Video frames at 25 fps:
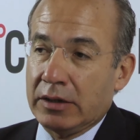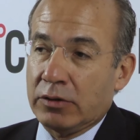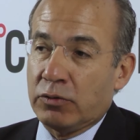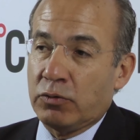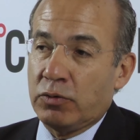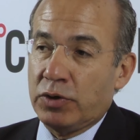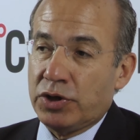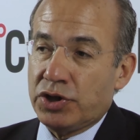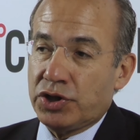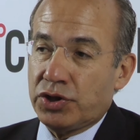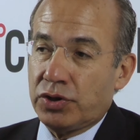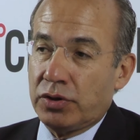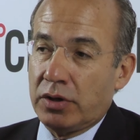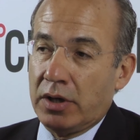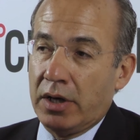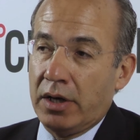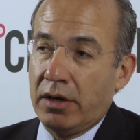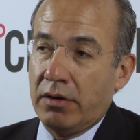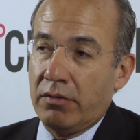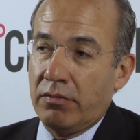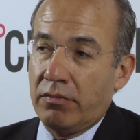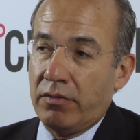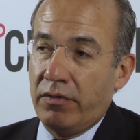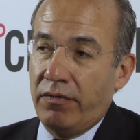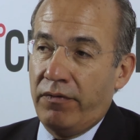question
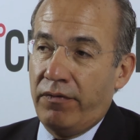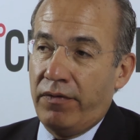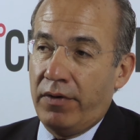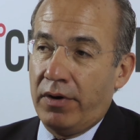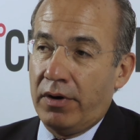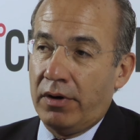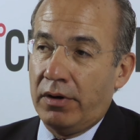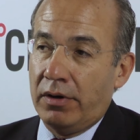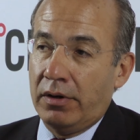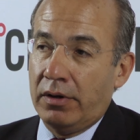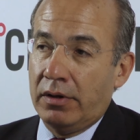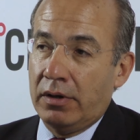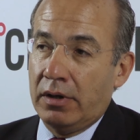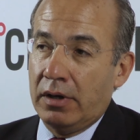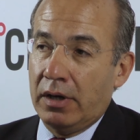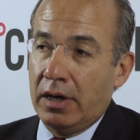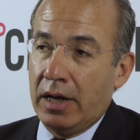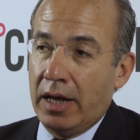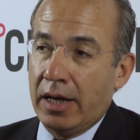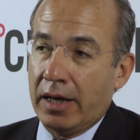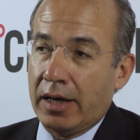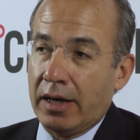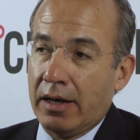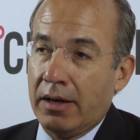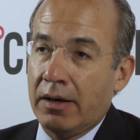I referred
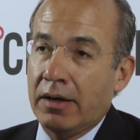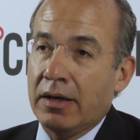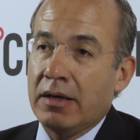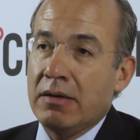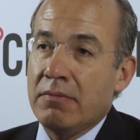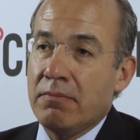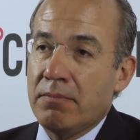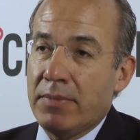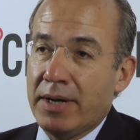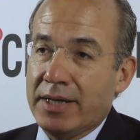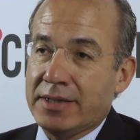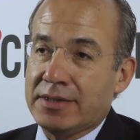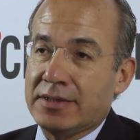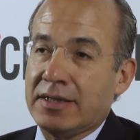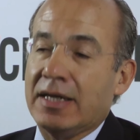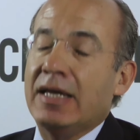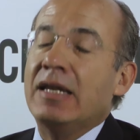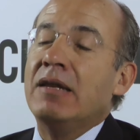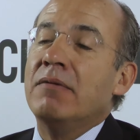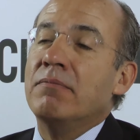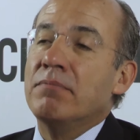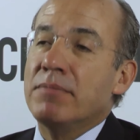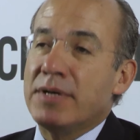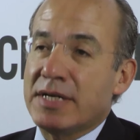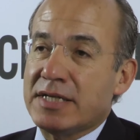like an
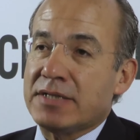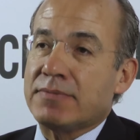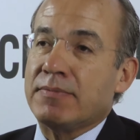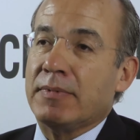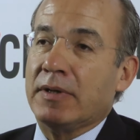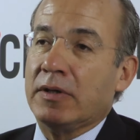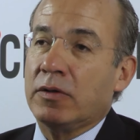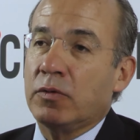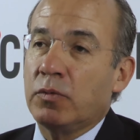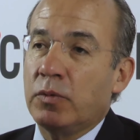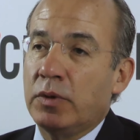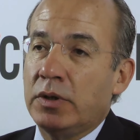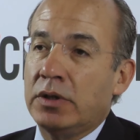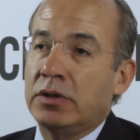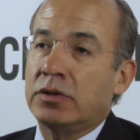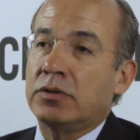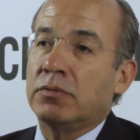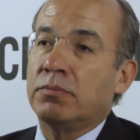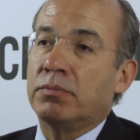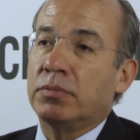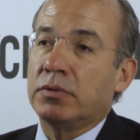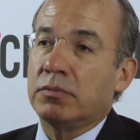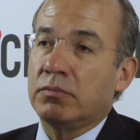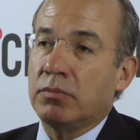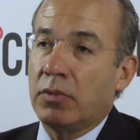investment. We need
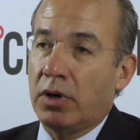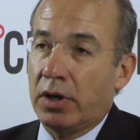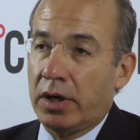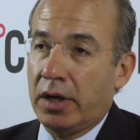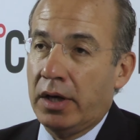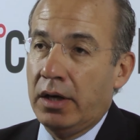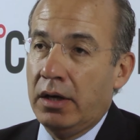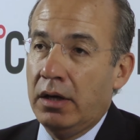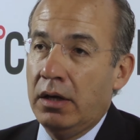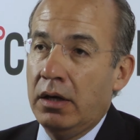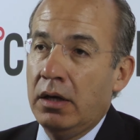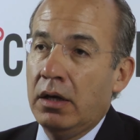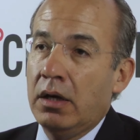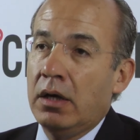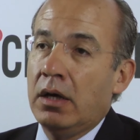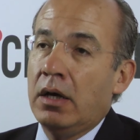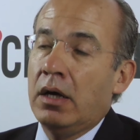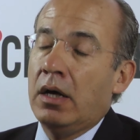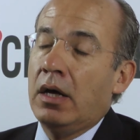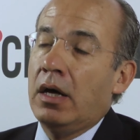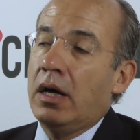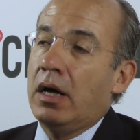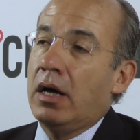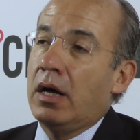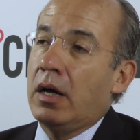to put money,
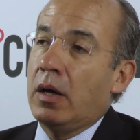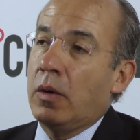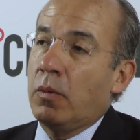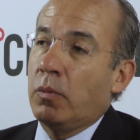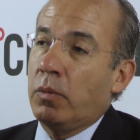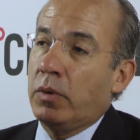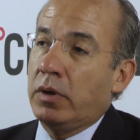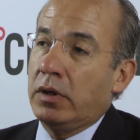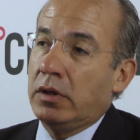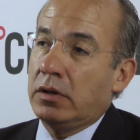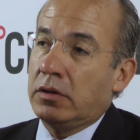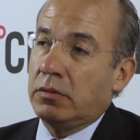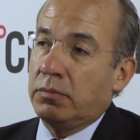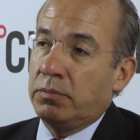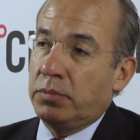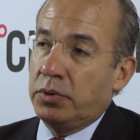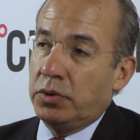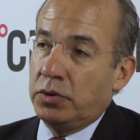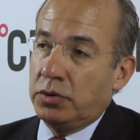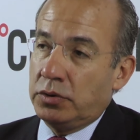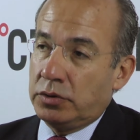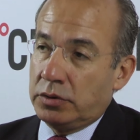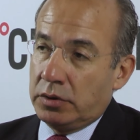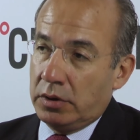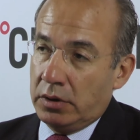and we need to
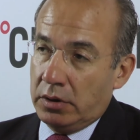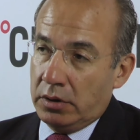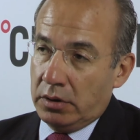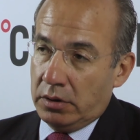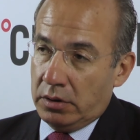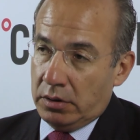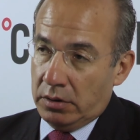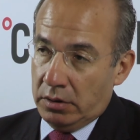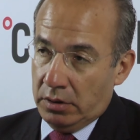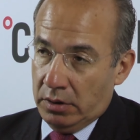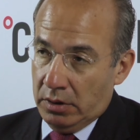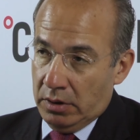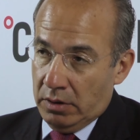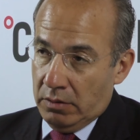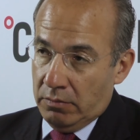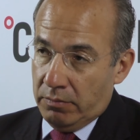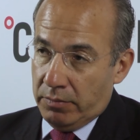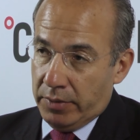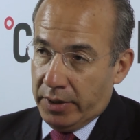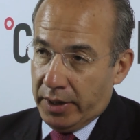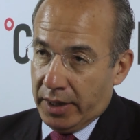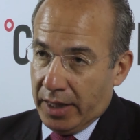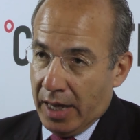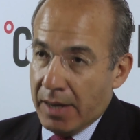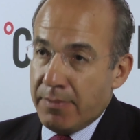put
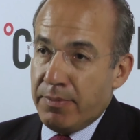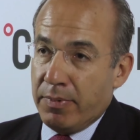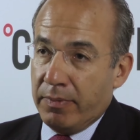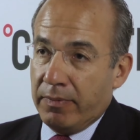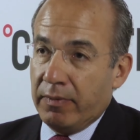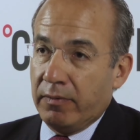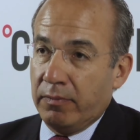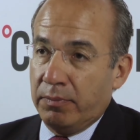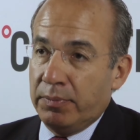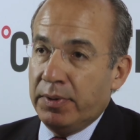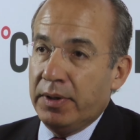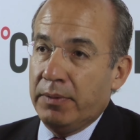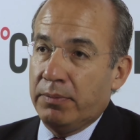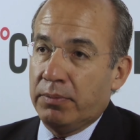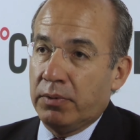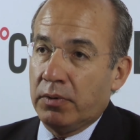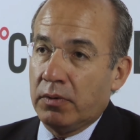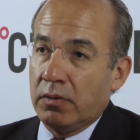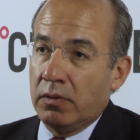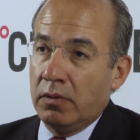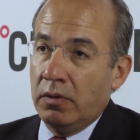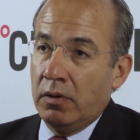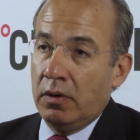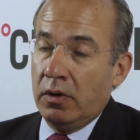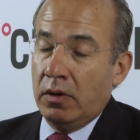very capable
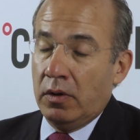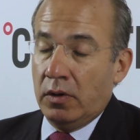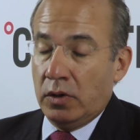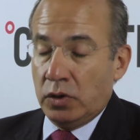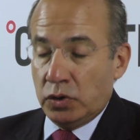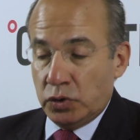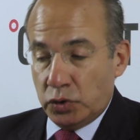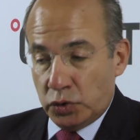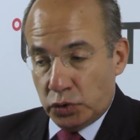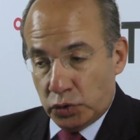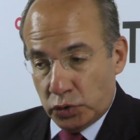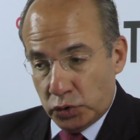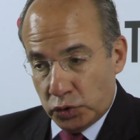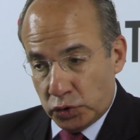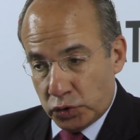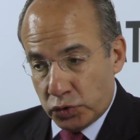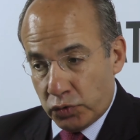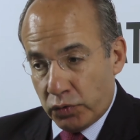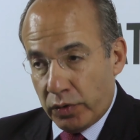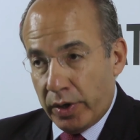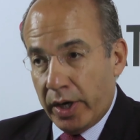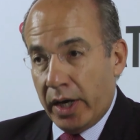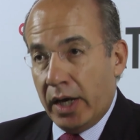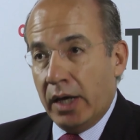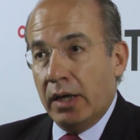people to
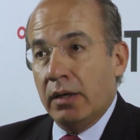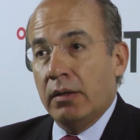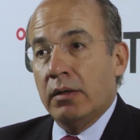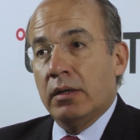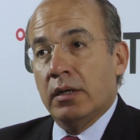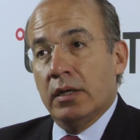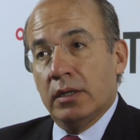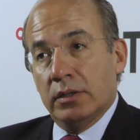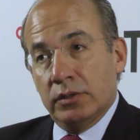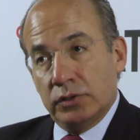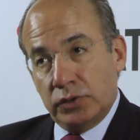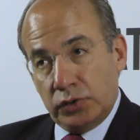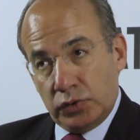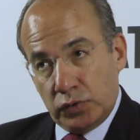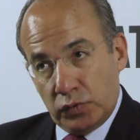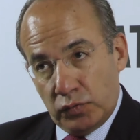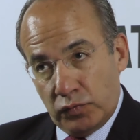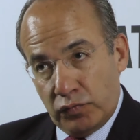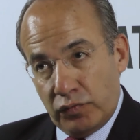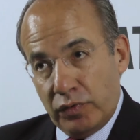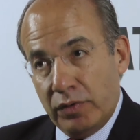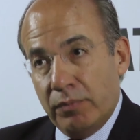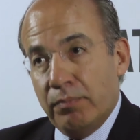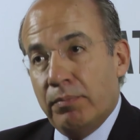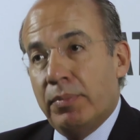train and to
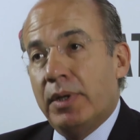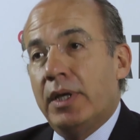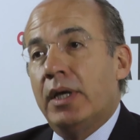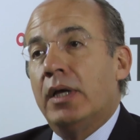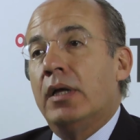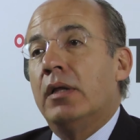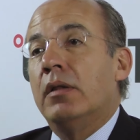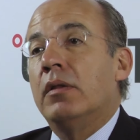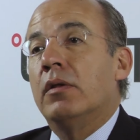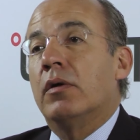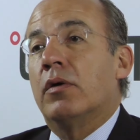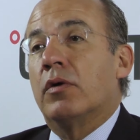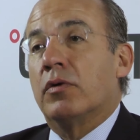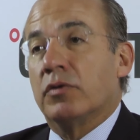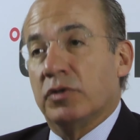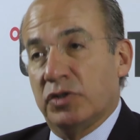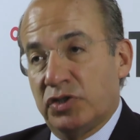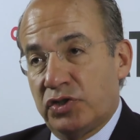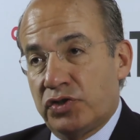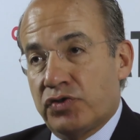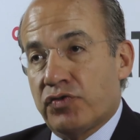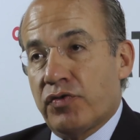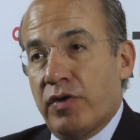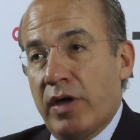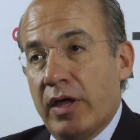rebuild or
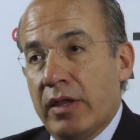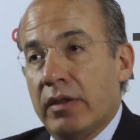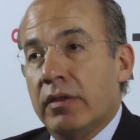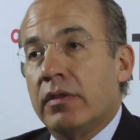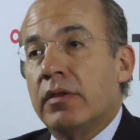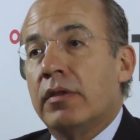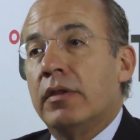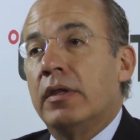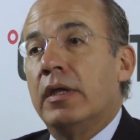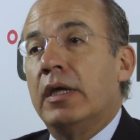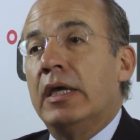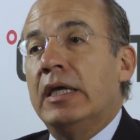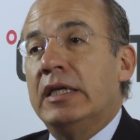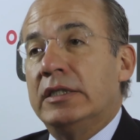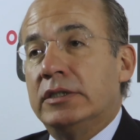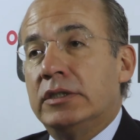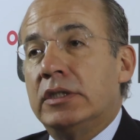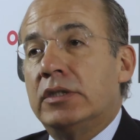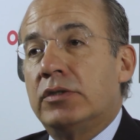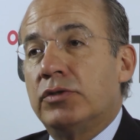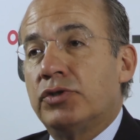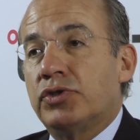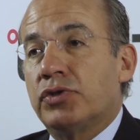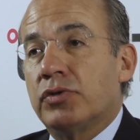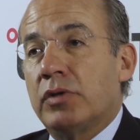strengthen the
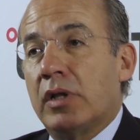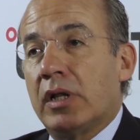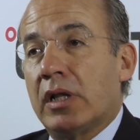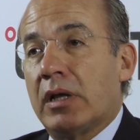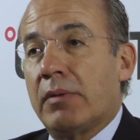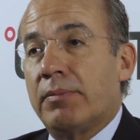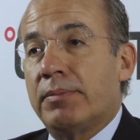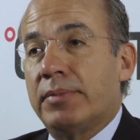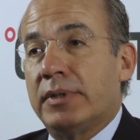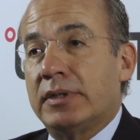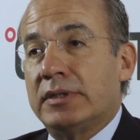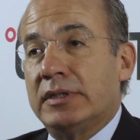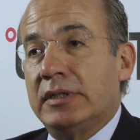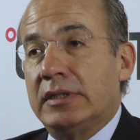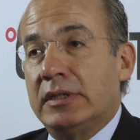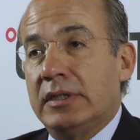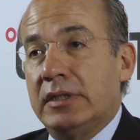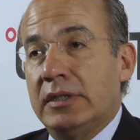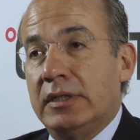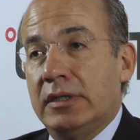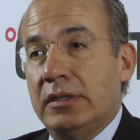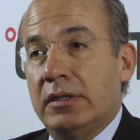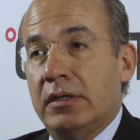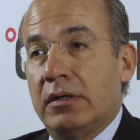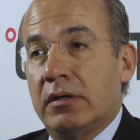institutional
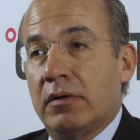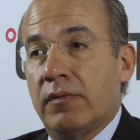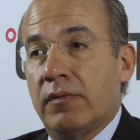capacity either